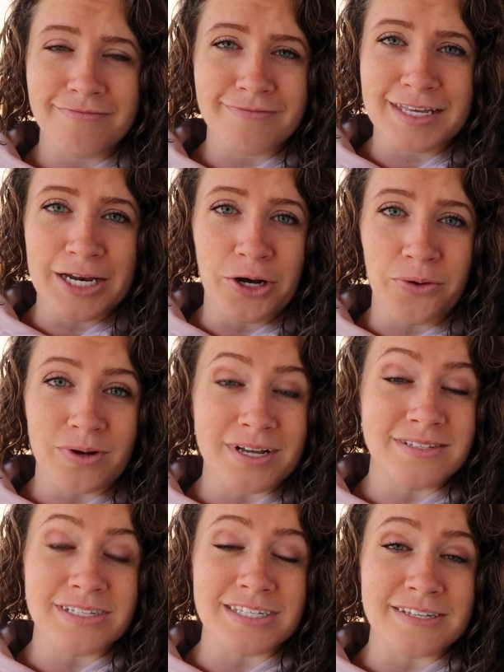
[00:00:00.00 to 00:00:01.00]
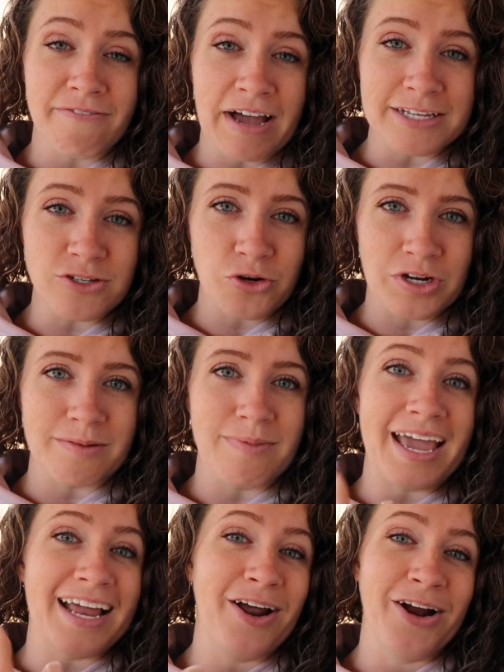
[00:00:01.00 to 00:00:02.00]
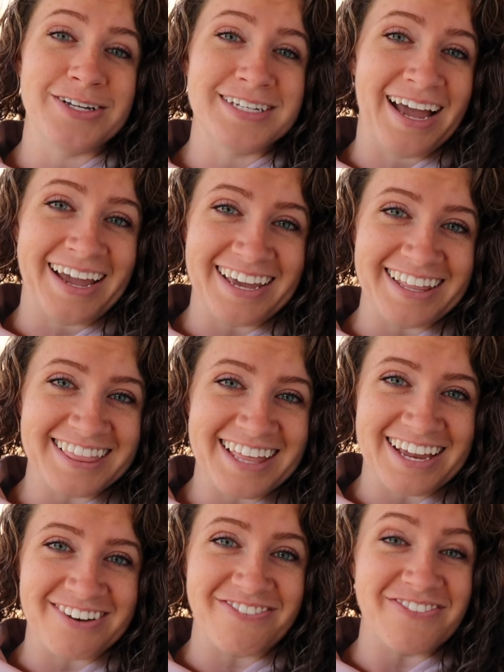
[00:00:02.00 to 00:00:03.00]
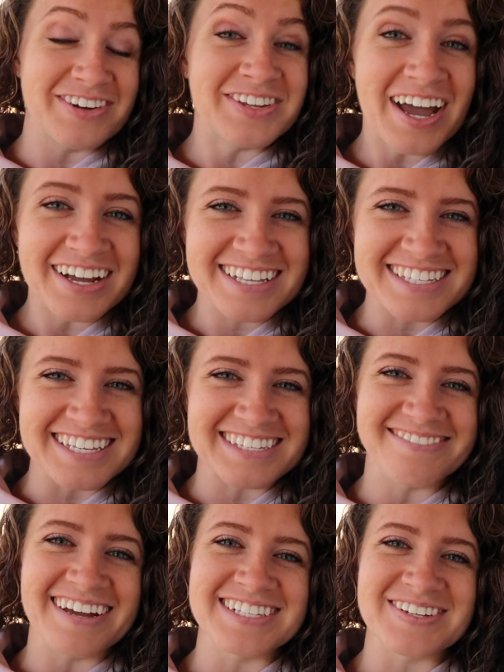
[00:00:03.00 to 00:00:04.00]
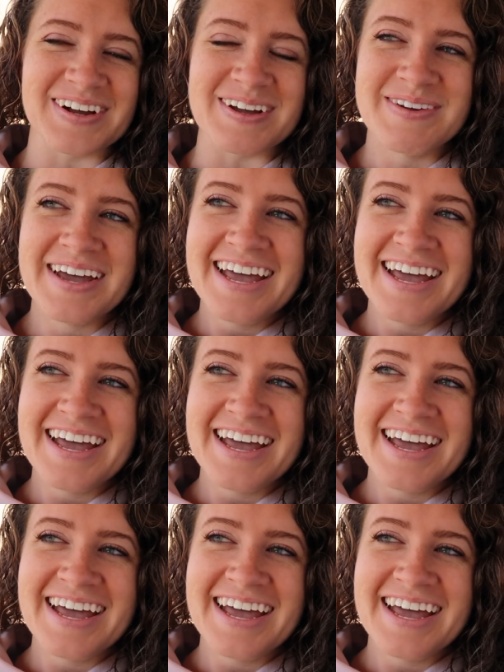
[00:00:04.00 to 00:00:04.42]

you know, consists of ice cream, and our diet then will not consist of ice cream.